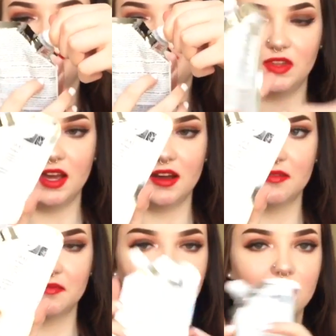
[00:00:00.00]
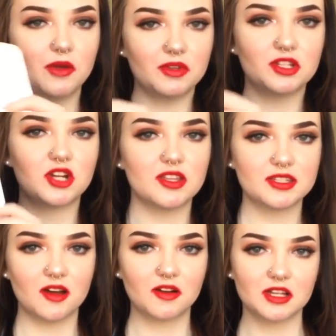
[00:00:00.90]
Yeah, I can't wait to try this
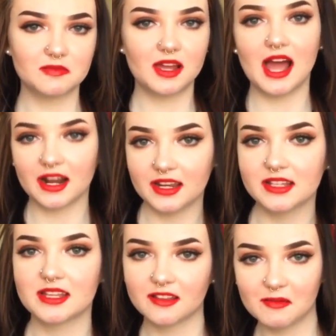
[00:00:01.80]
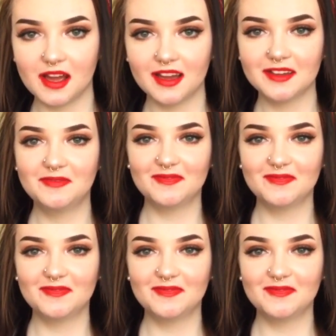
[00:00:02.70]
out because my acne is hella bad.